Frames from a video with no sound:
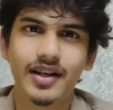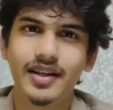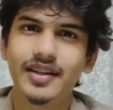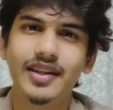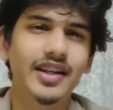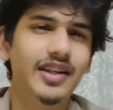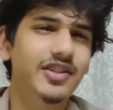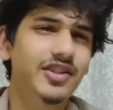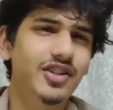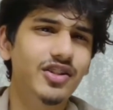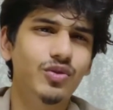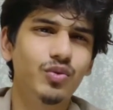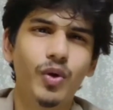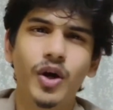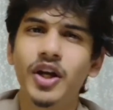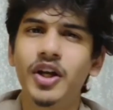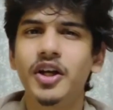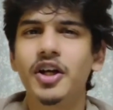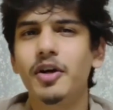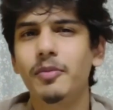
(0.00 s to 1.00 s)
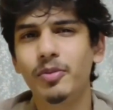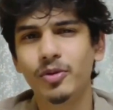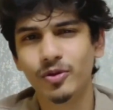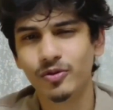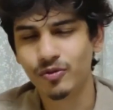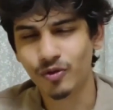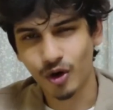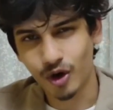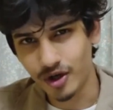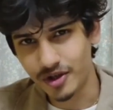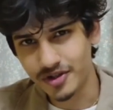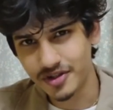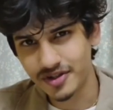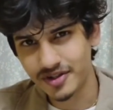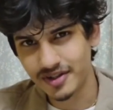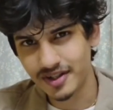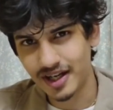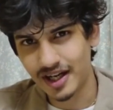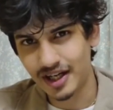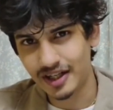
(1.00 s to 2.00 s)
They just won a couple of
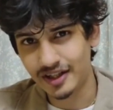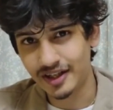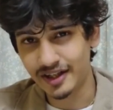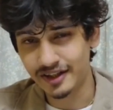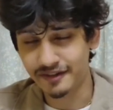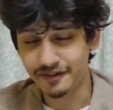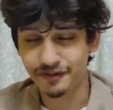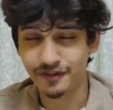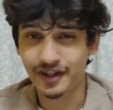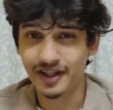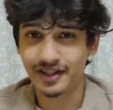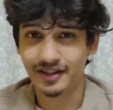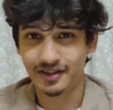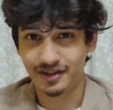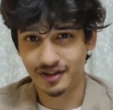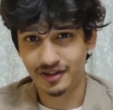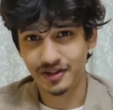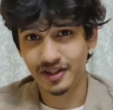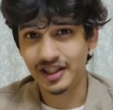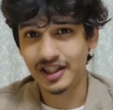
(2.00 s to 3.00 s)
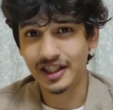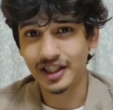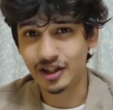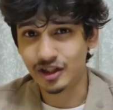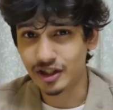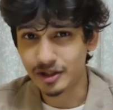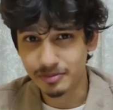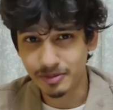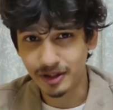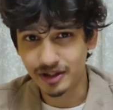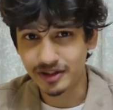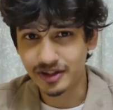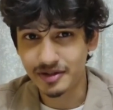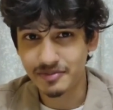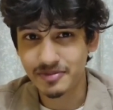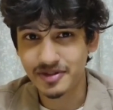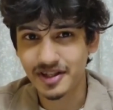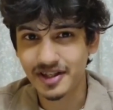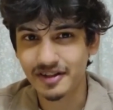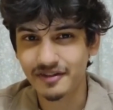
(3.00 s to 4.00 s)
wars and had felt really good about
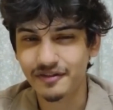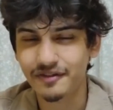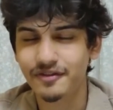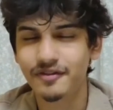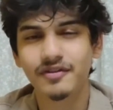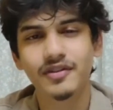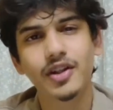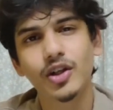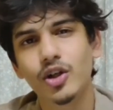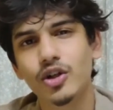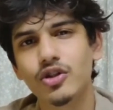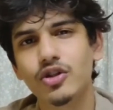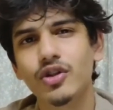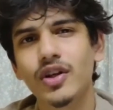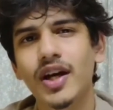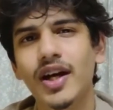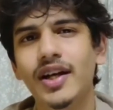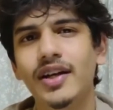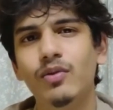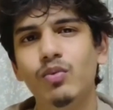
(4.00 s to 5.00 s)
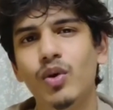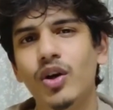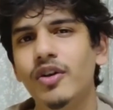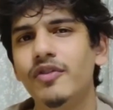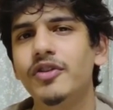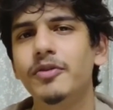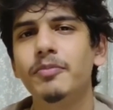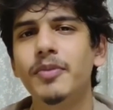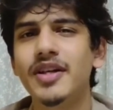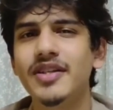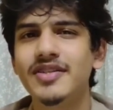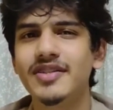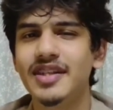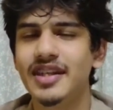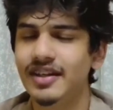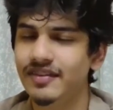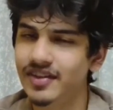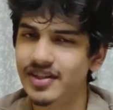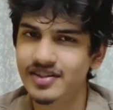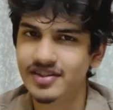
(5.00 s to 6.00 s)
themselves. They also had one of the best
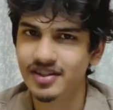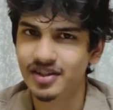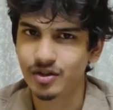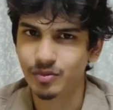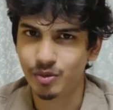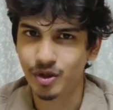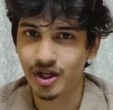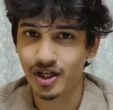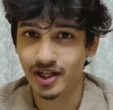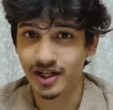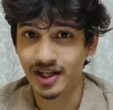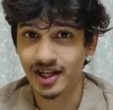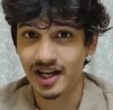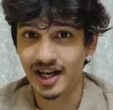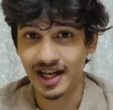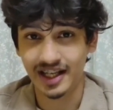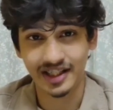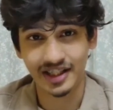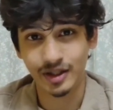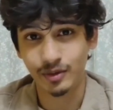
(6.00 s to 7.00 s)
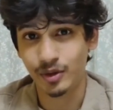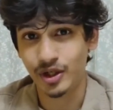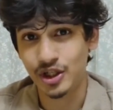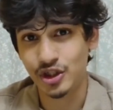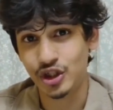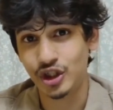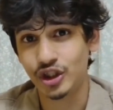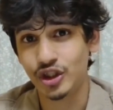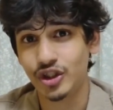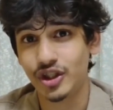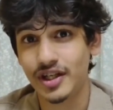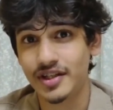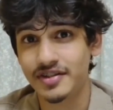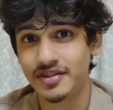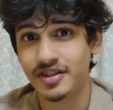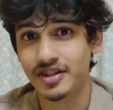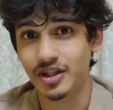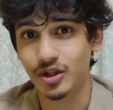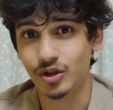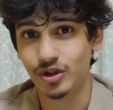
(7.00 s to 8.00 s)
navies in the world and they were itching to
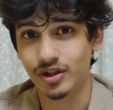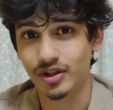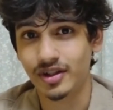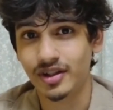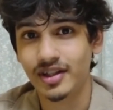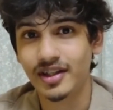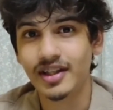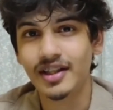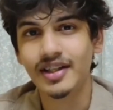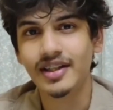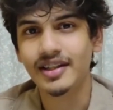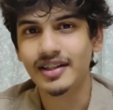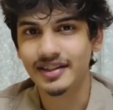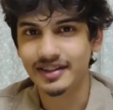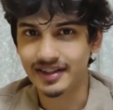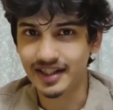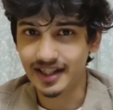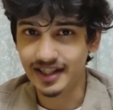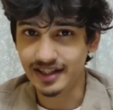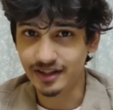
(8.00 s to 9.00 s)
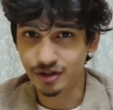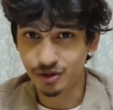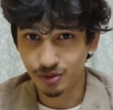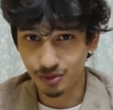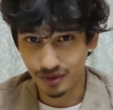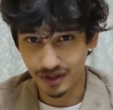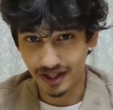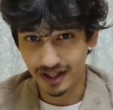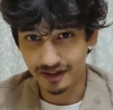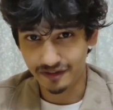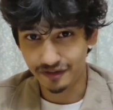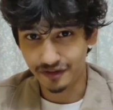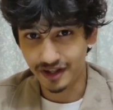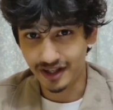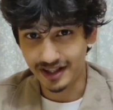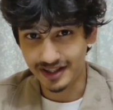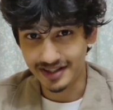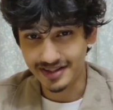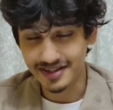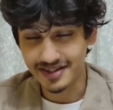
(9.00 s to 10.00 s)
test it out. They too, like
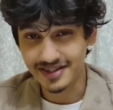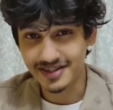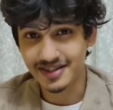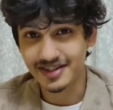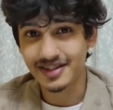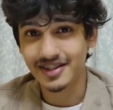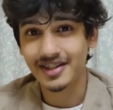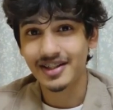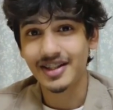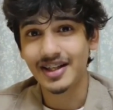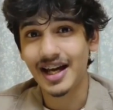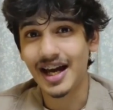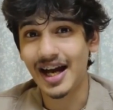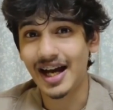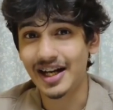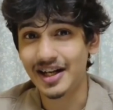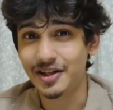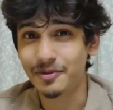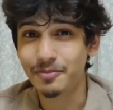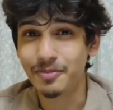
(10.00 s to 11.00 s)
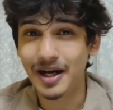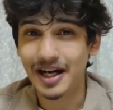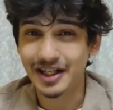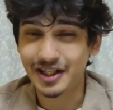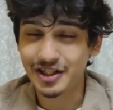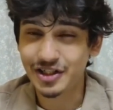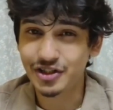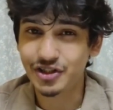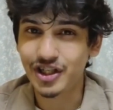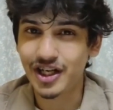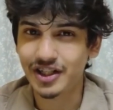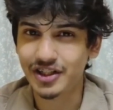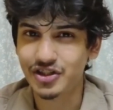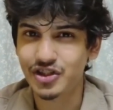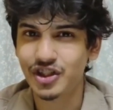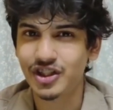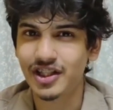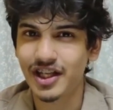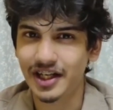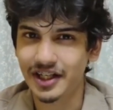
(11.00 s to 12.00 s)
France, had a battle
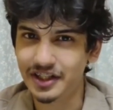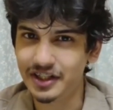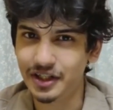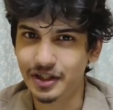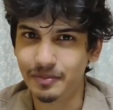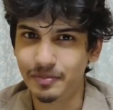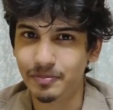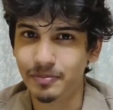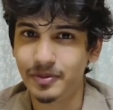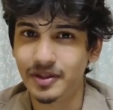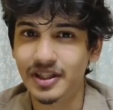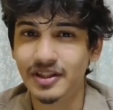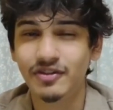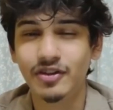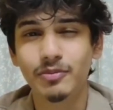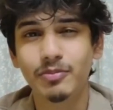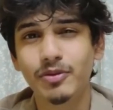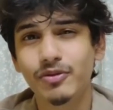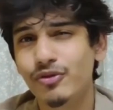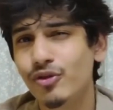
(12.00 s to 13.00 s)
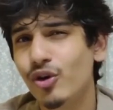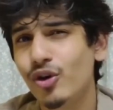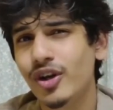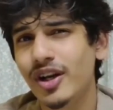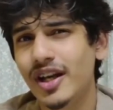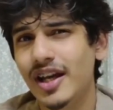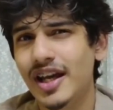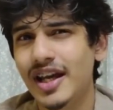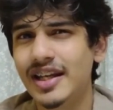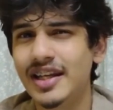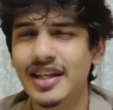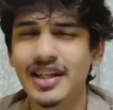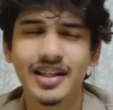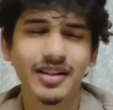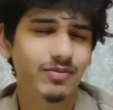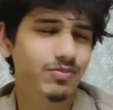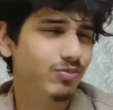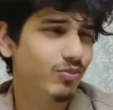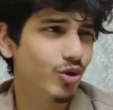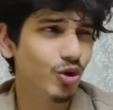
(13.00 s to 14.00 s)
strategy lined up even before
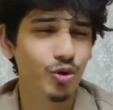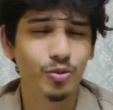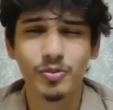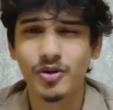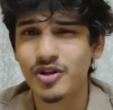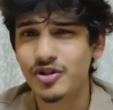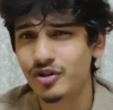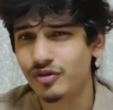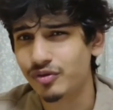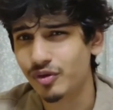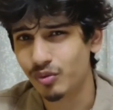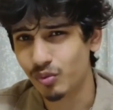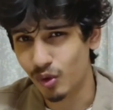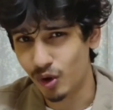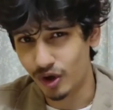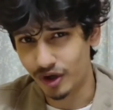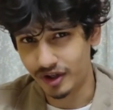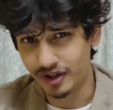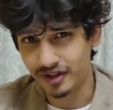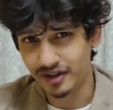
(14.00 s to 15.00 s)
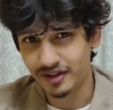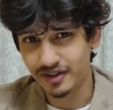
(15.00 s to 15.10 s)
any rumors of a war.